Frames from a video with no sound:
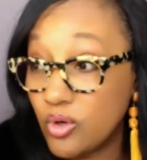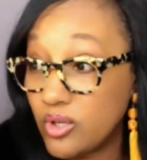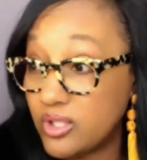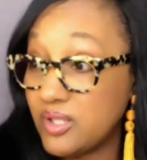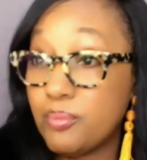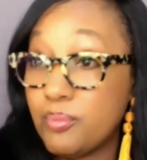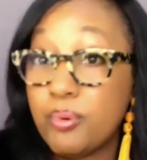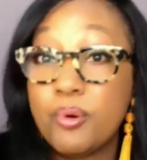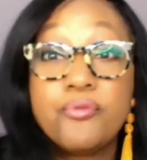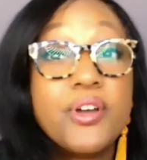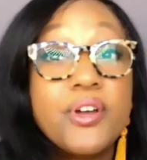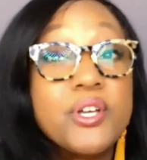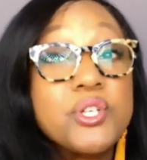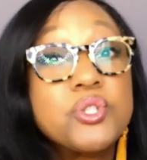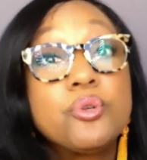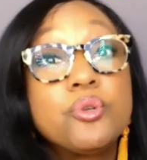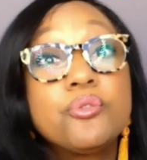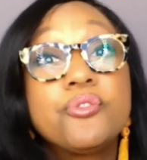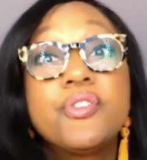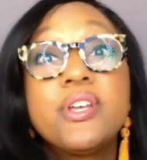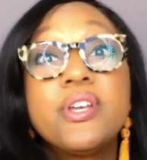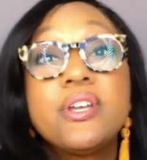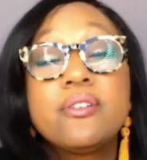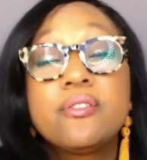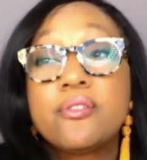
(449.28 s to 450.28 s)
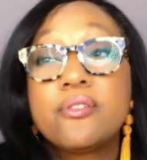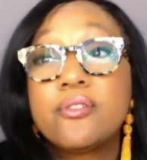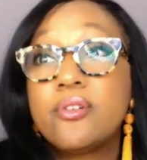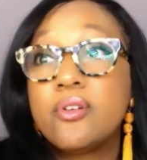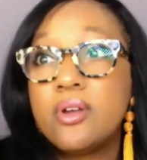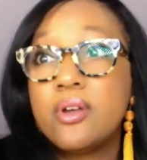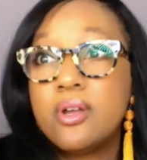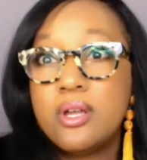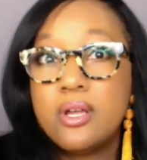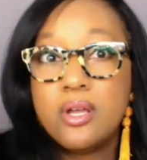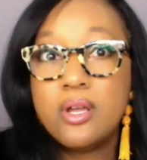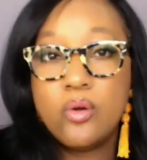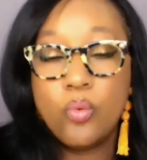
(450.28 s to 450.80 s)
the professional theater
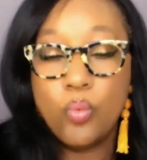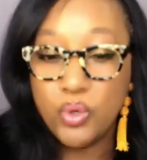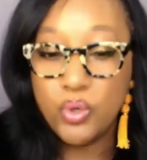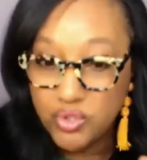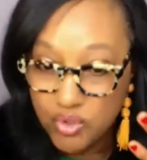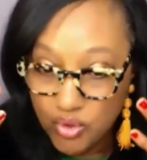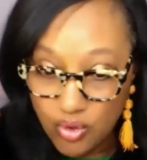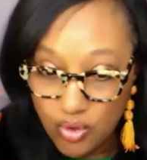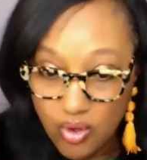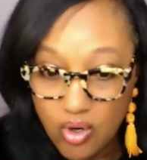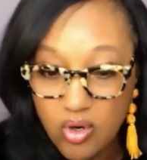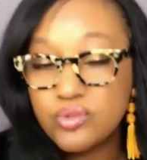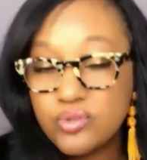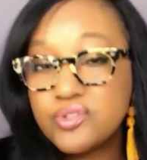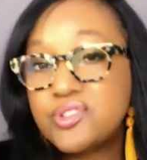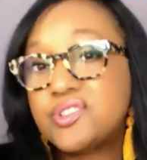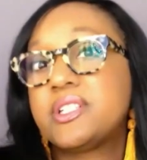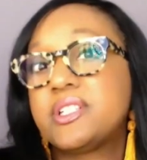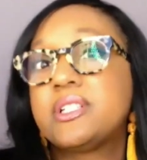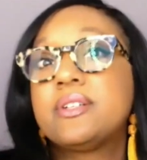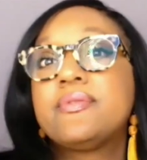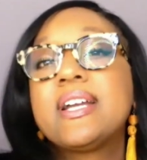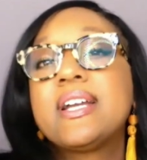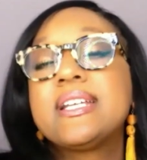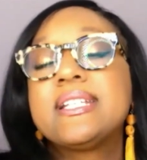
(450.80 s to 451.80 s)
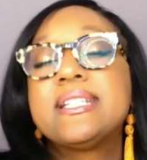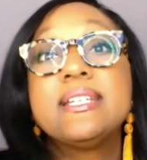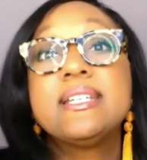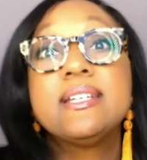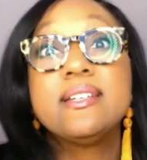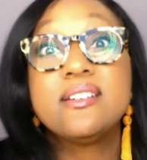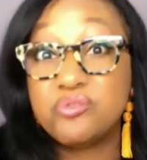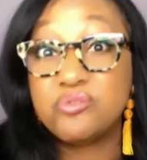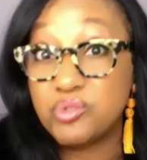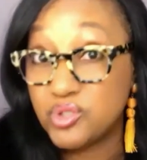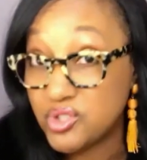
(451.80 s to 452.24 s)
with your own set of ideas,